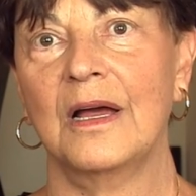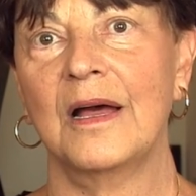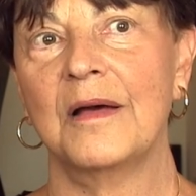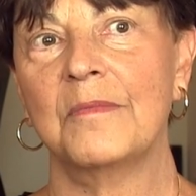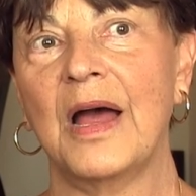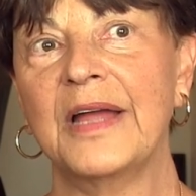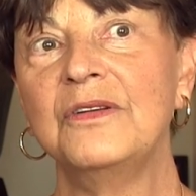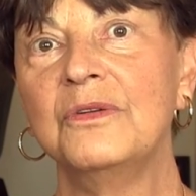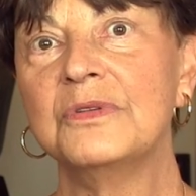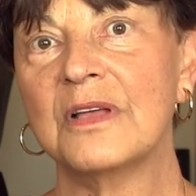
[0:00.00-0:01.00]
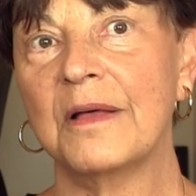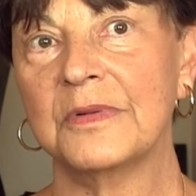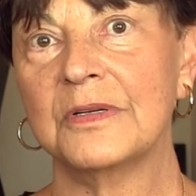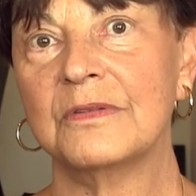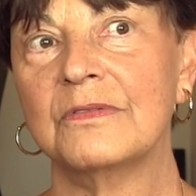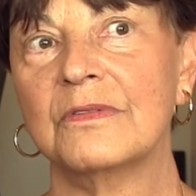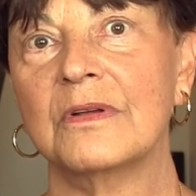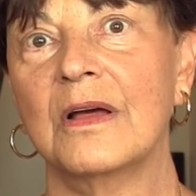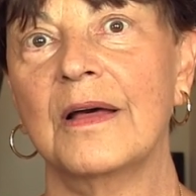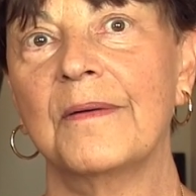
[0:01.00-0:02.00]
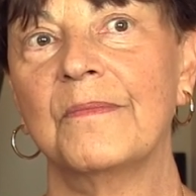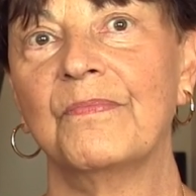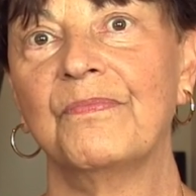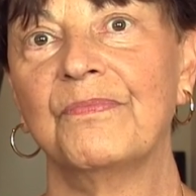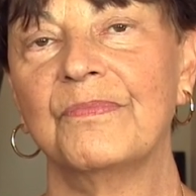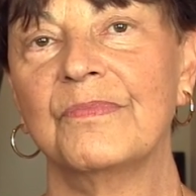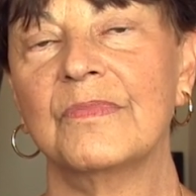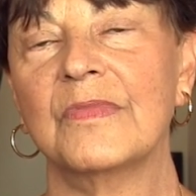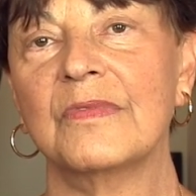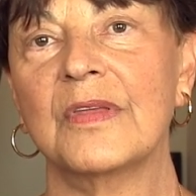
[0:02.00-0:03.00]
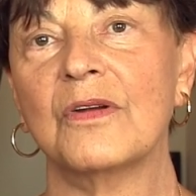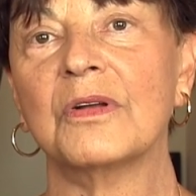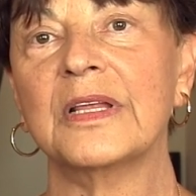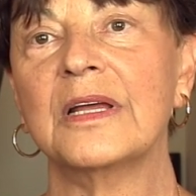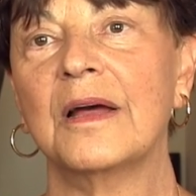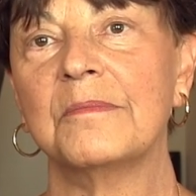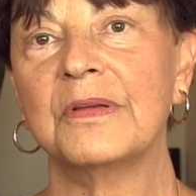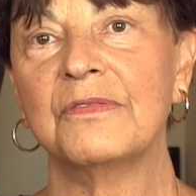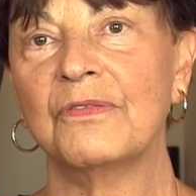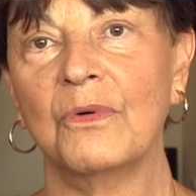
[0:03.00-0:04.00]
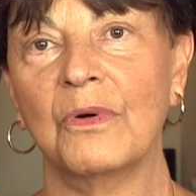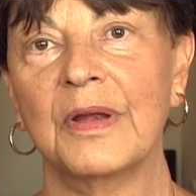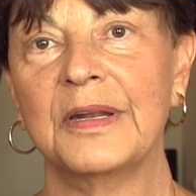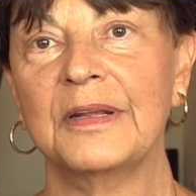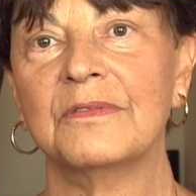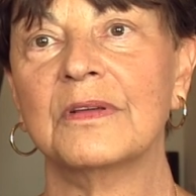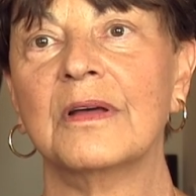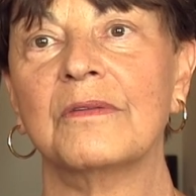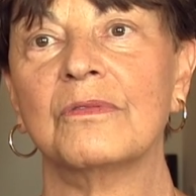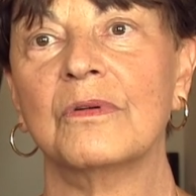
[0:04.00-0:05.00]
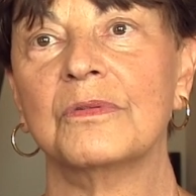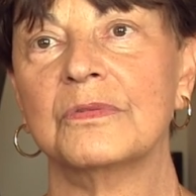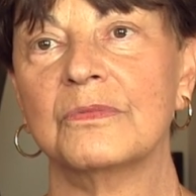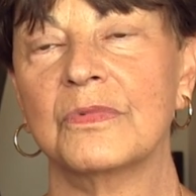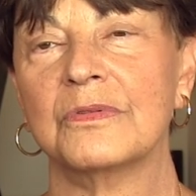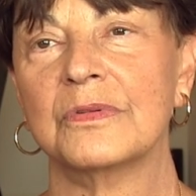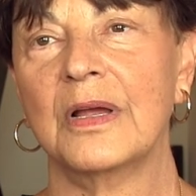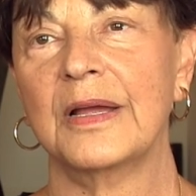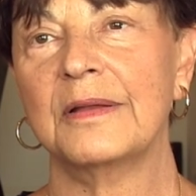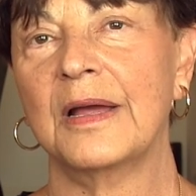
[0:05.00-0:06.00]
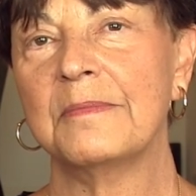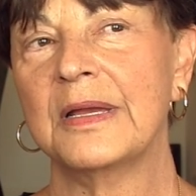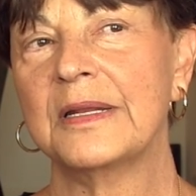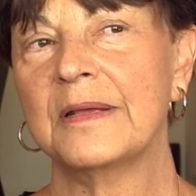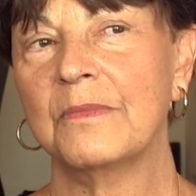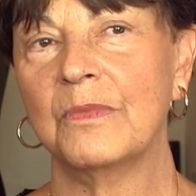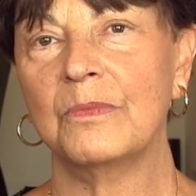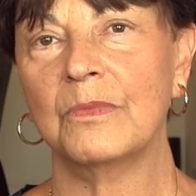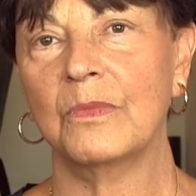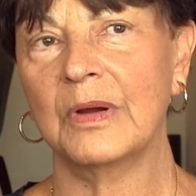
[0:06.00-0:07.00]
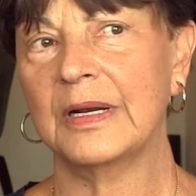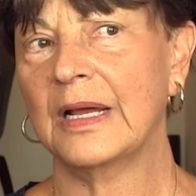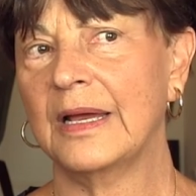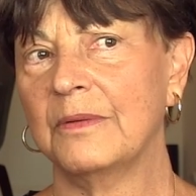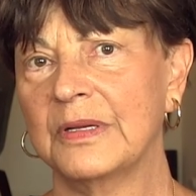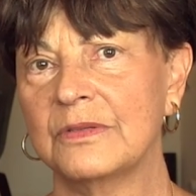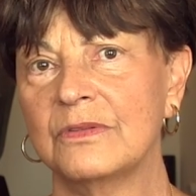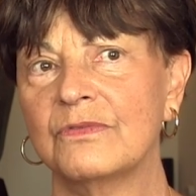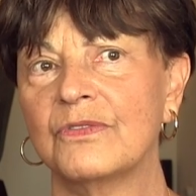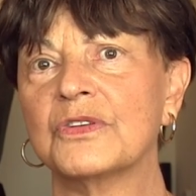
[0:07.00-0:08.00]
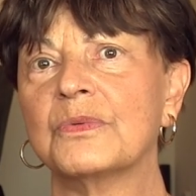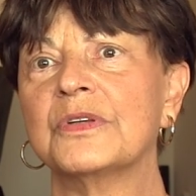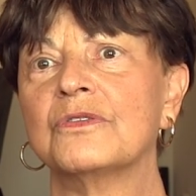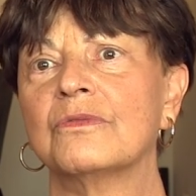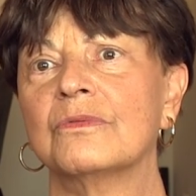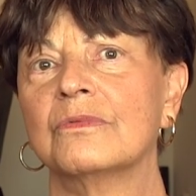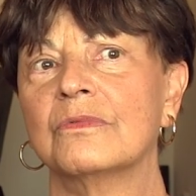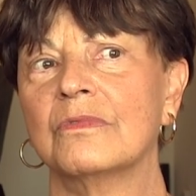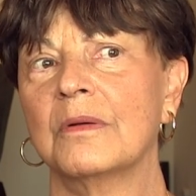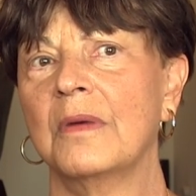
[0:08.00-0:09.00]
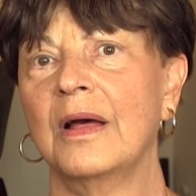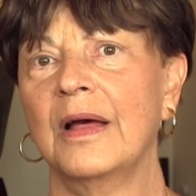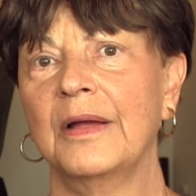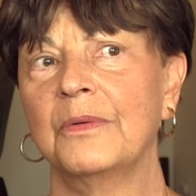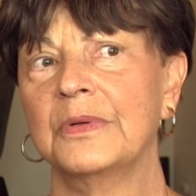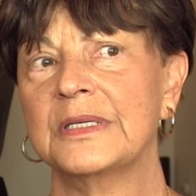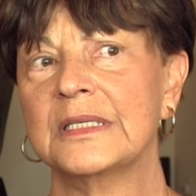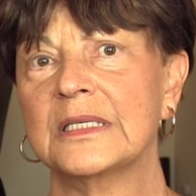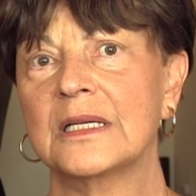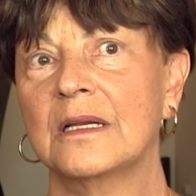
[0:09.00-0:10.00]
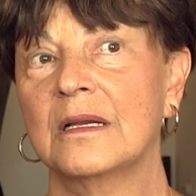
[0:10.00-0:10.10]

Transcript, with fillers: Um, I knew Zalman um, early on before any of the Chavurot. Where I, I, met him when I went first went to Ramah. It was